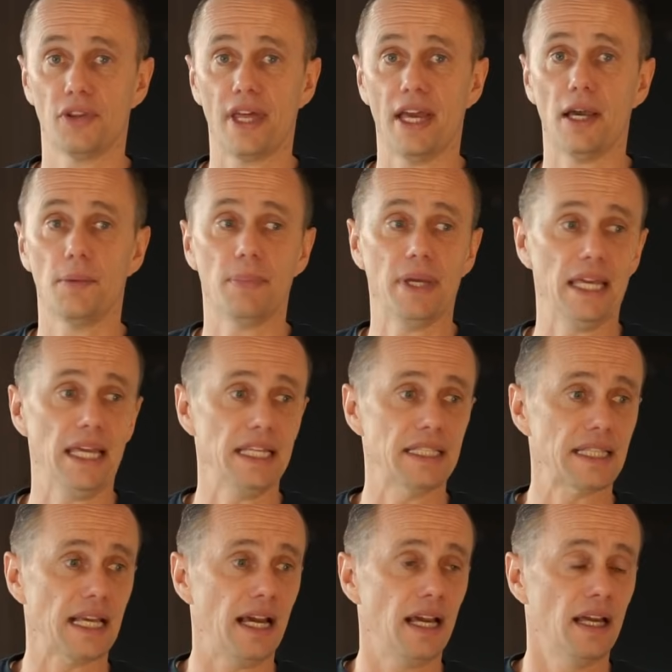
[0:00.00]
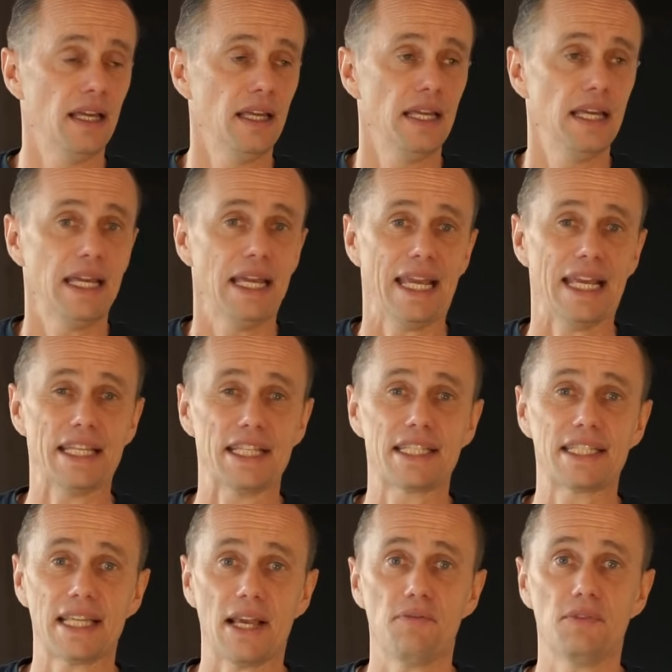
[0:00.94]
therapy is that in
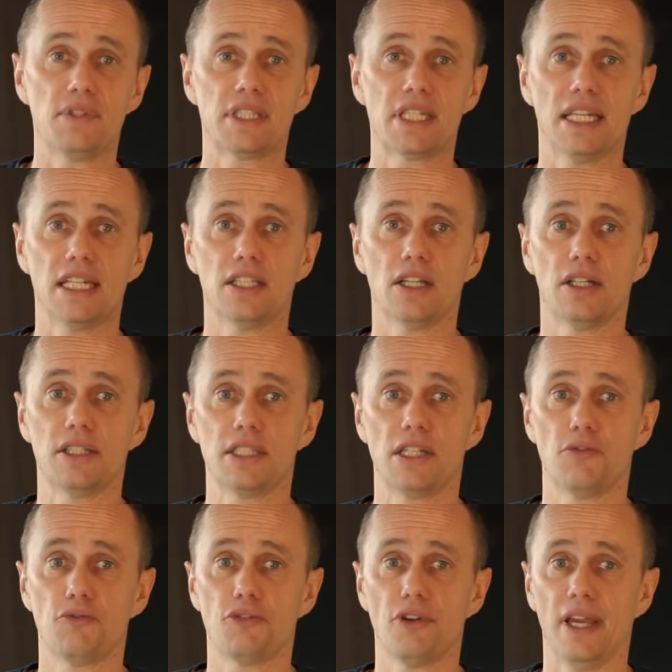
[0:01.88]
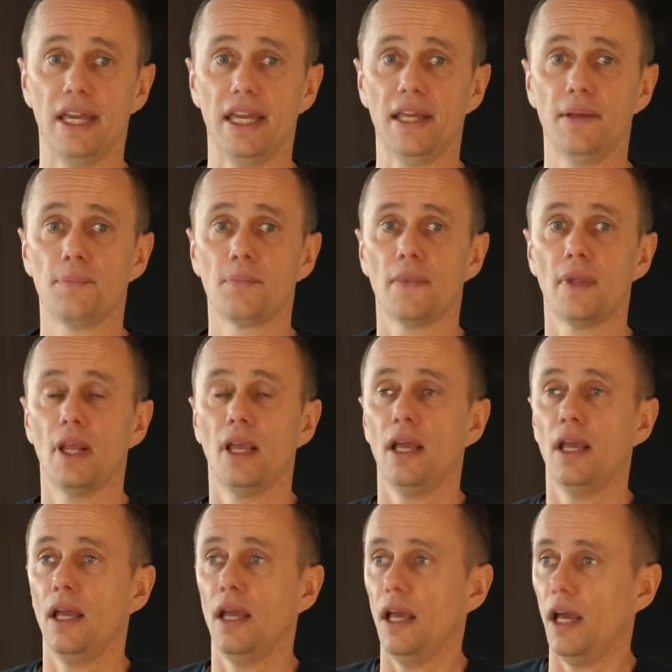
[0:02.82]
1793,
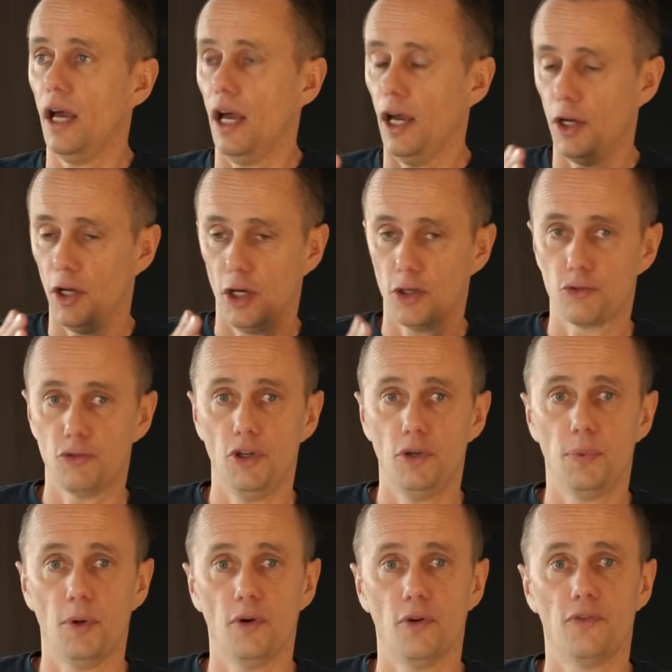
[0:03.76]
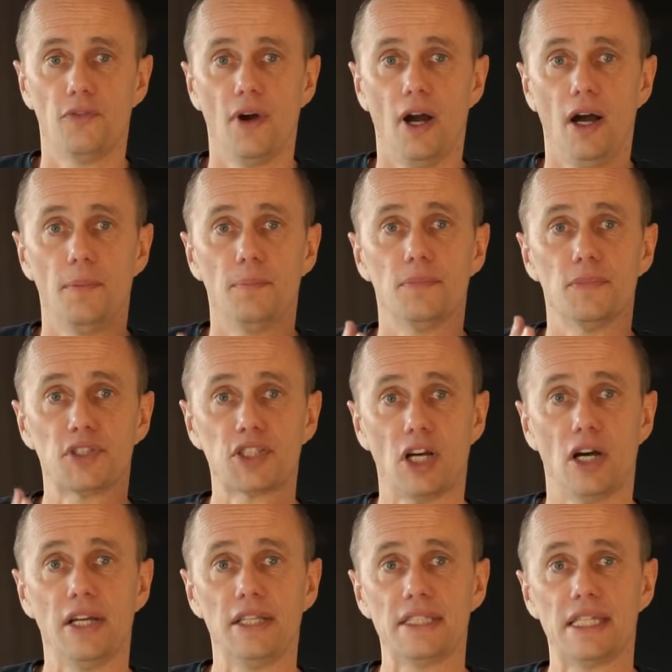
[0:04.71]
a group of
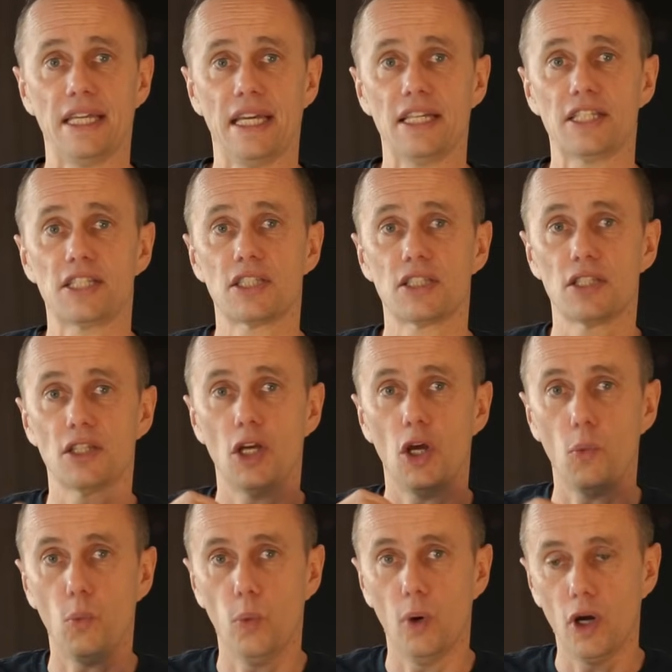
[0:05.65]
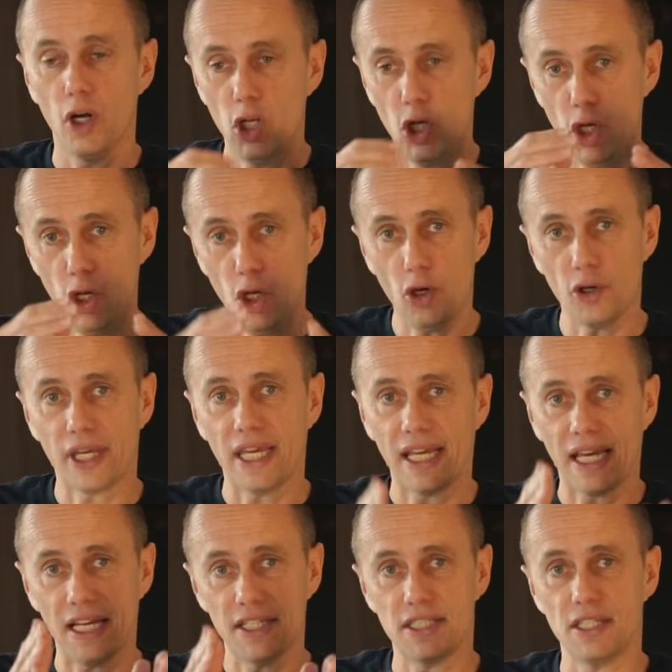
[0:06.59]
scientists were
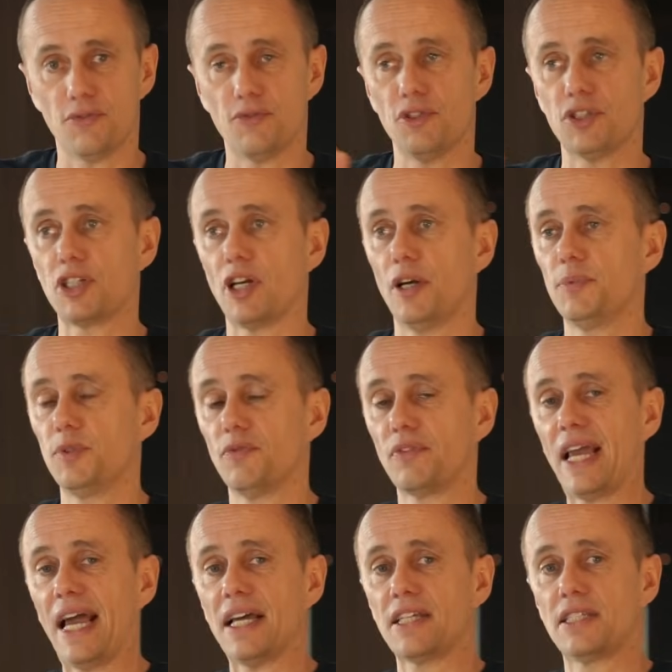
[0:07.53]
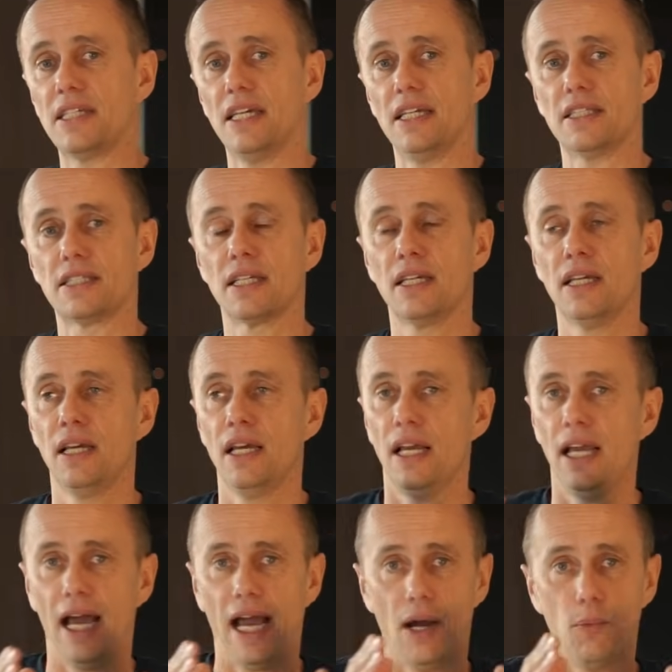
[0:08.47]
looking at different types of gases,
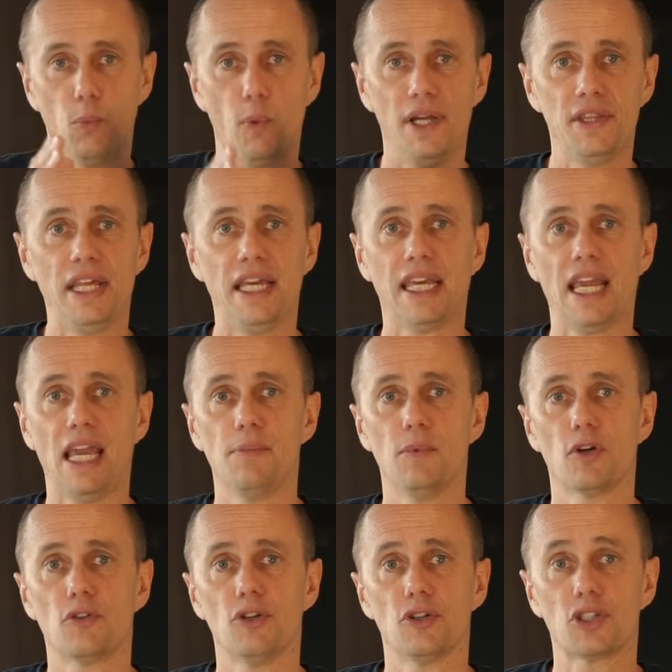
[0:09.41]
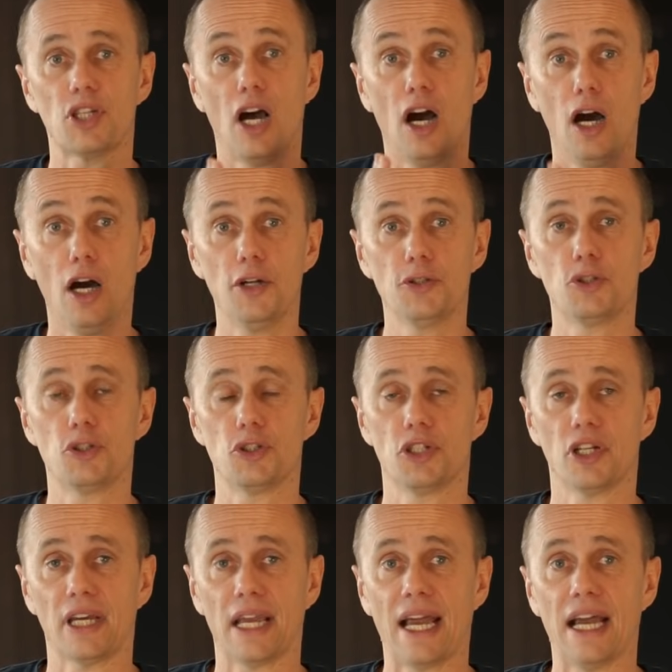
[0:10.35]
and when they came across
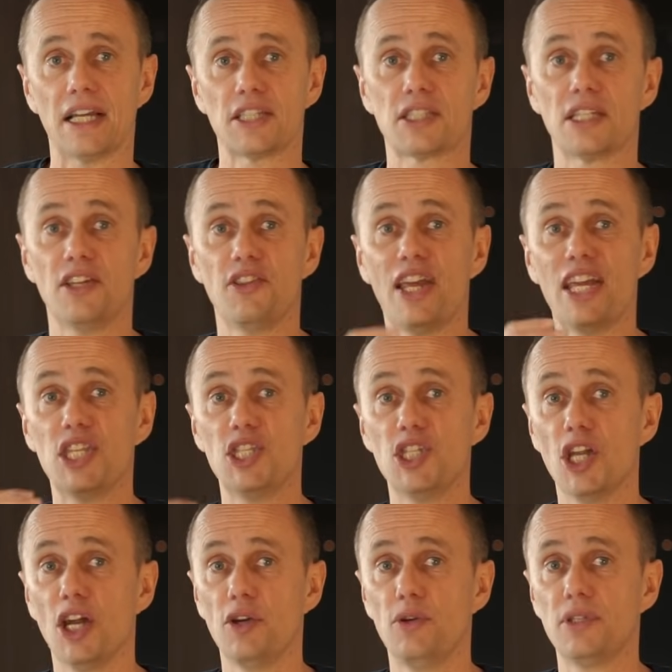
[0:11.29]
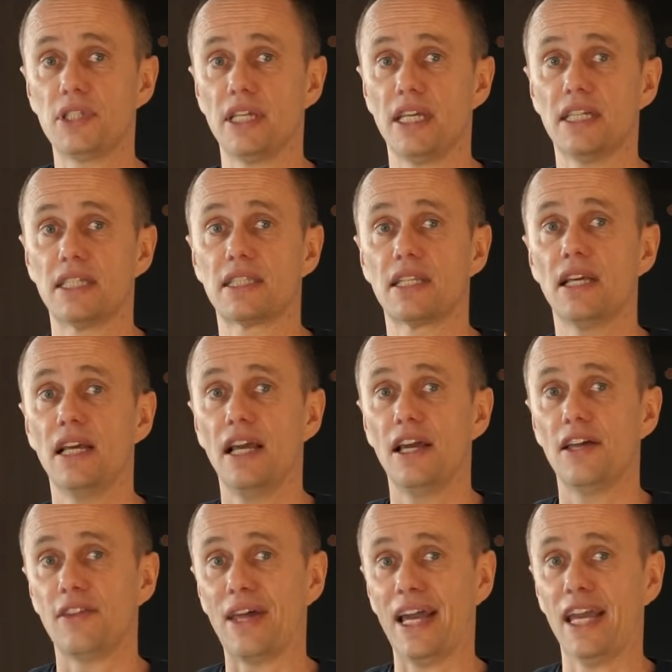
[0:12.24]
hydrogen gas, they noticed
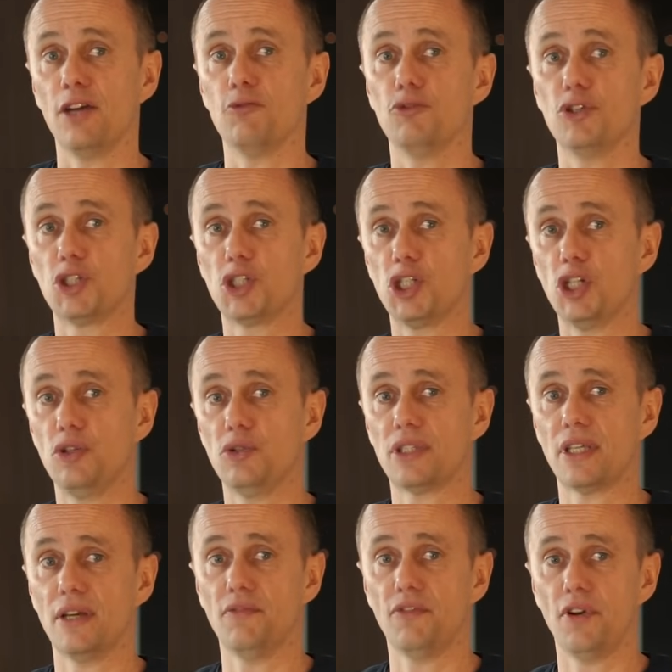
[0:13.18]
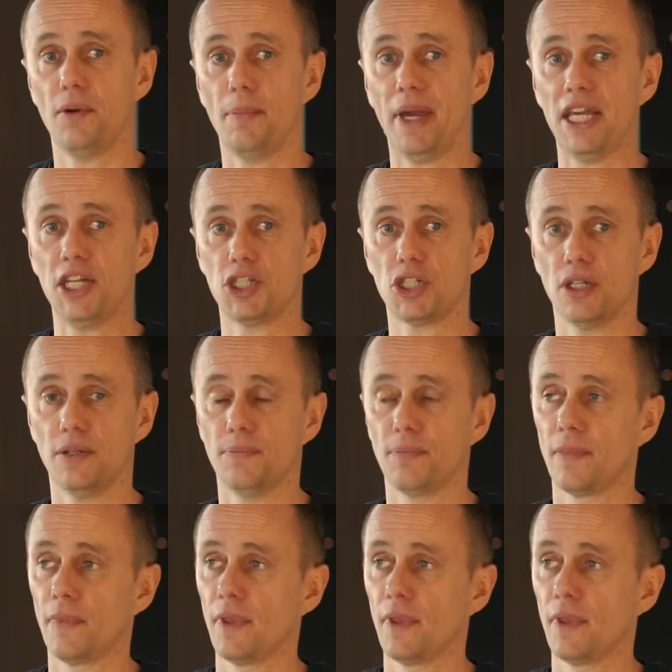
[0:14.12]
that it reduced inflammation.